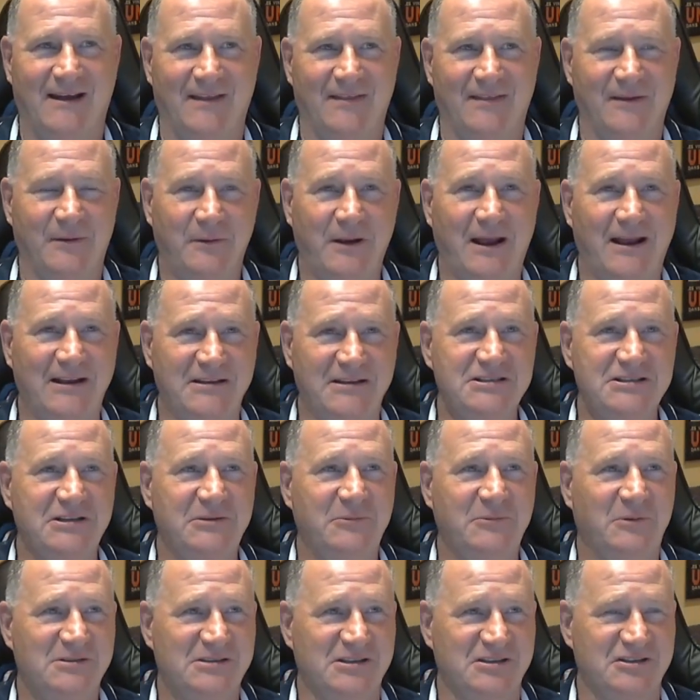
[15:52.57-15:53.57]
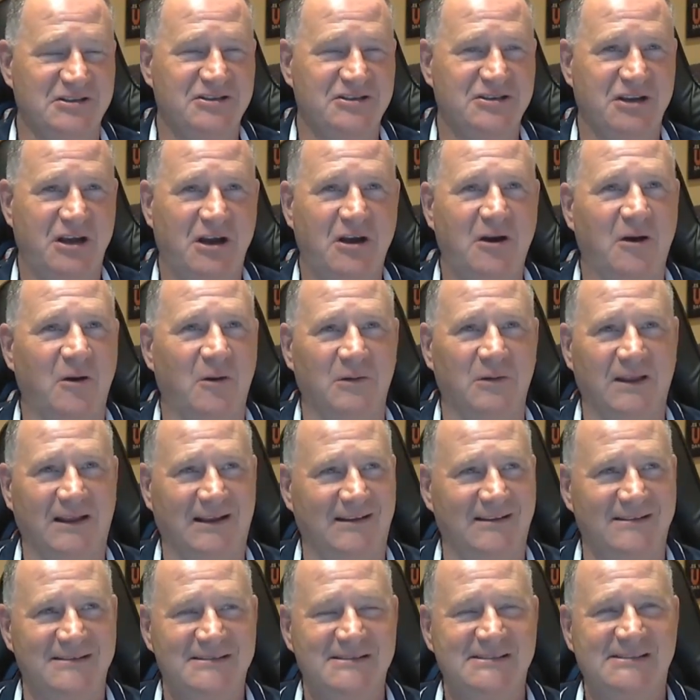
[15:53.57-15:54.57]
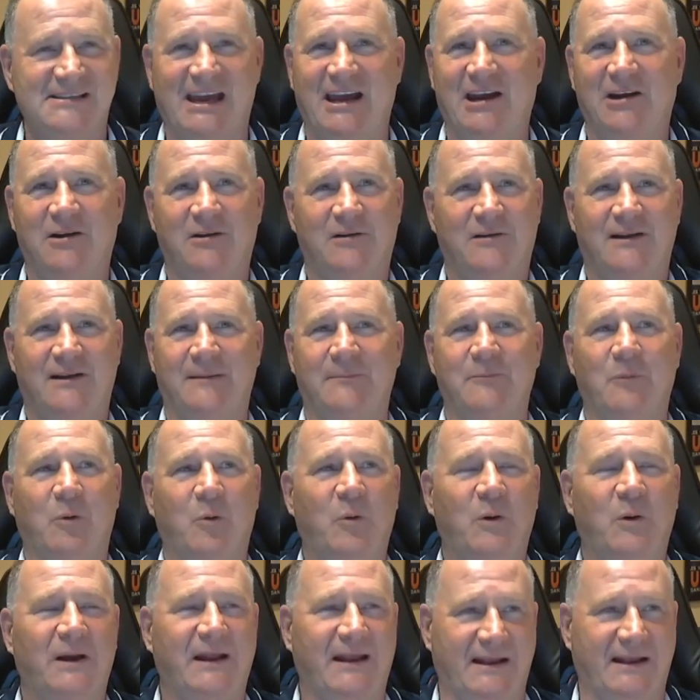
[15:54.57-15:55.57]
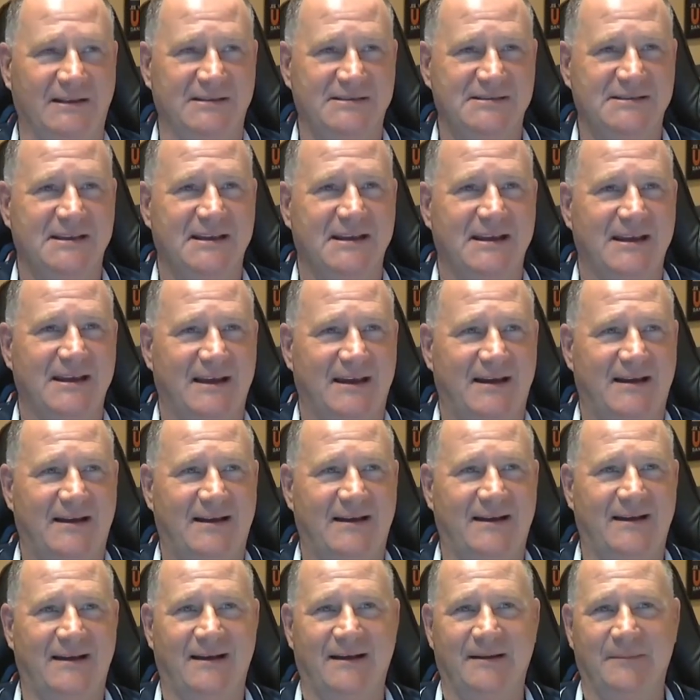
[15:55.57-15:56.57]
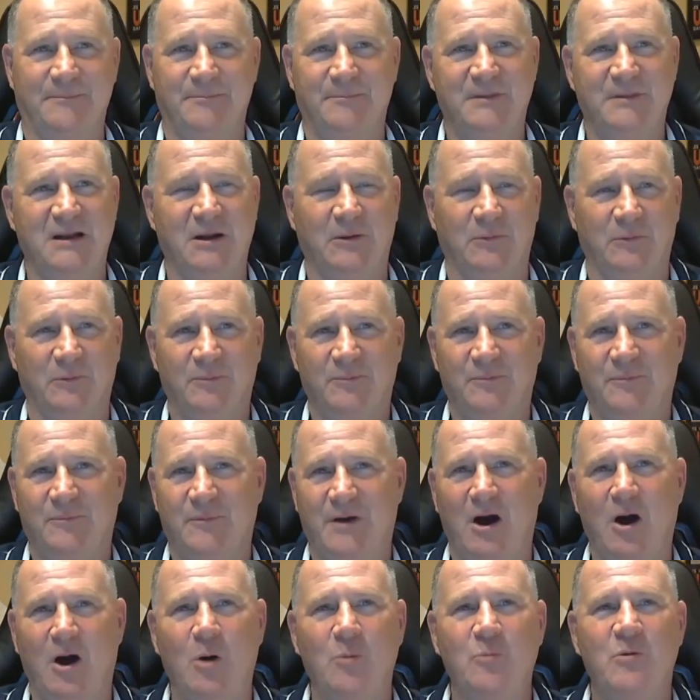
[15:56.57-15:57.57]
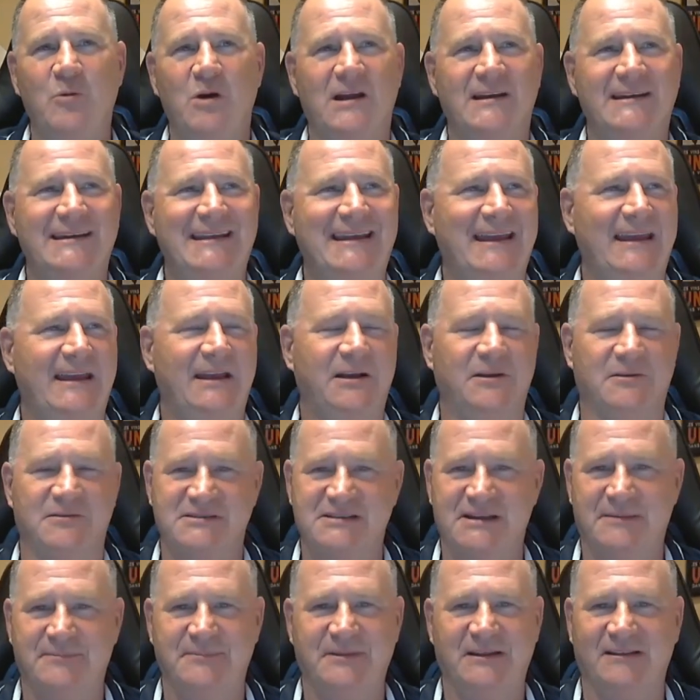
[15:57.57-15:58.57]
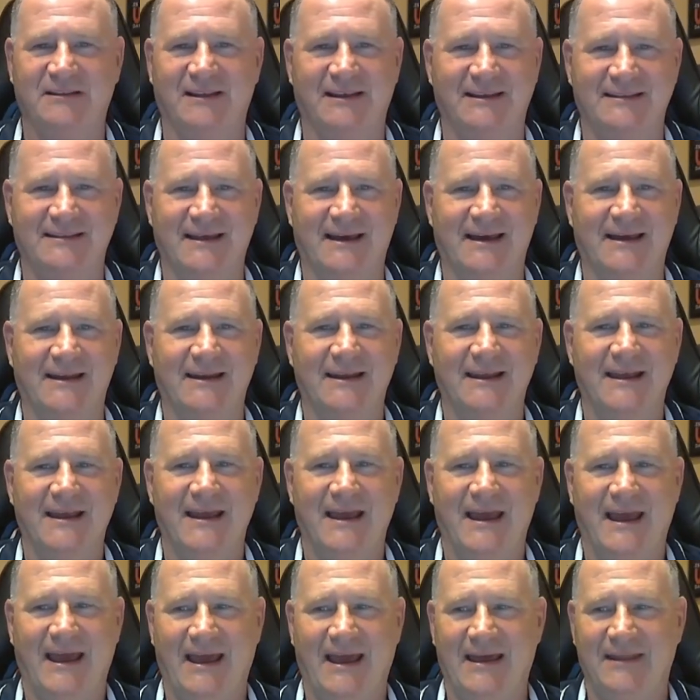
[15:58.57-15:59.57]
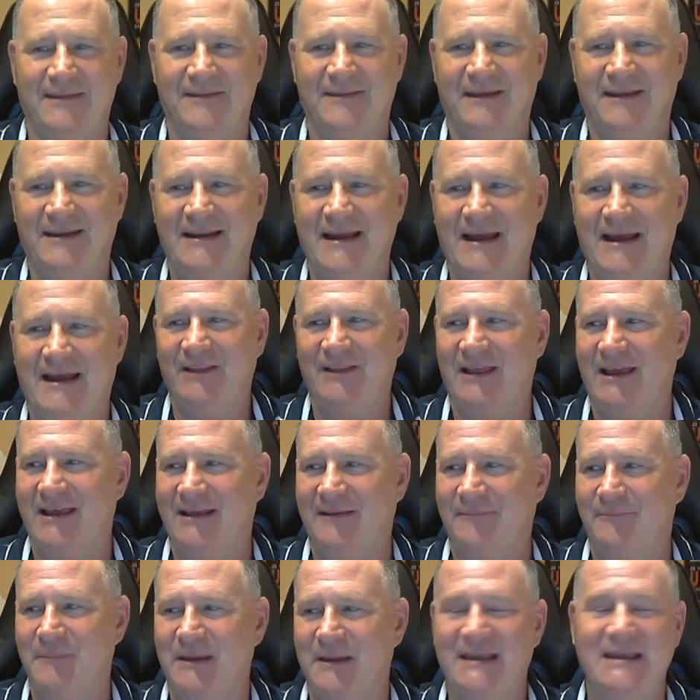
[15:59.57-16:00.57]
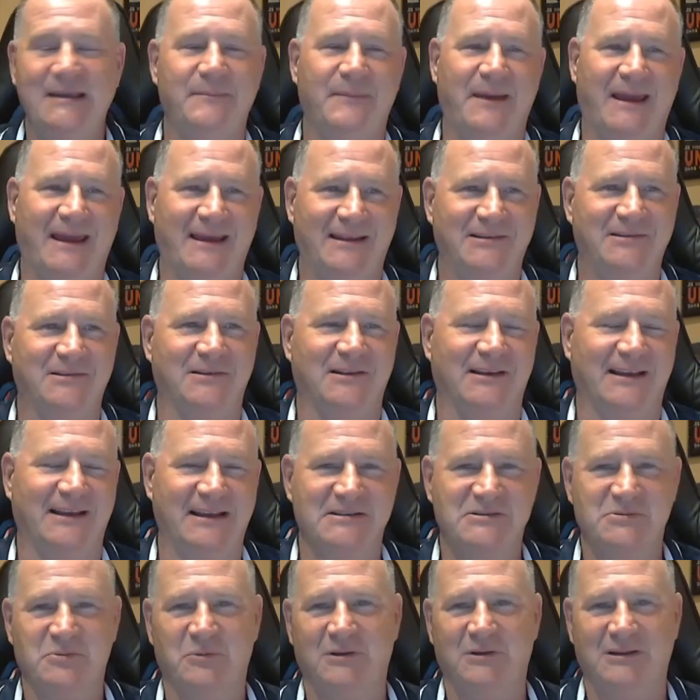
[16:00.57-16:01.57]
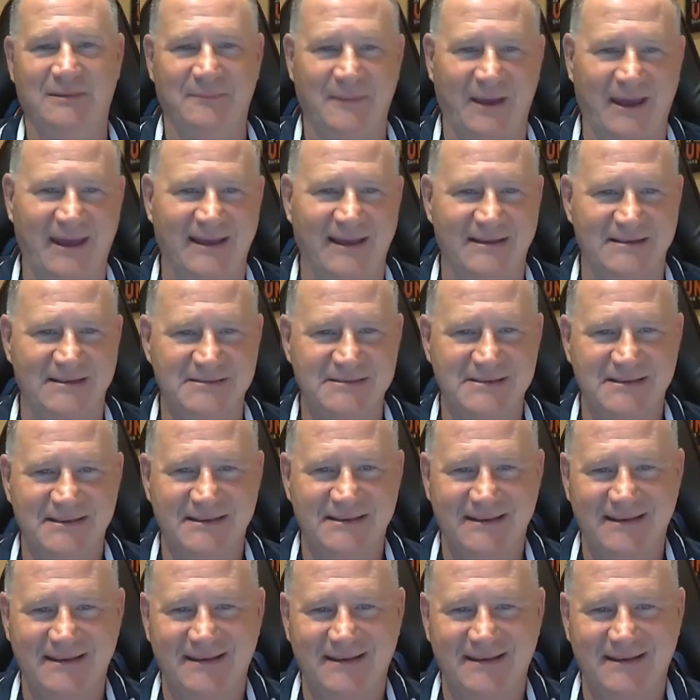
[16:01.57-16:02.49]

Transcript: there actually was a show like on Saturday mornings, Home Run King or something like that. And they'd like Mickey Mantle against Willie Mays.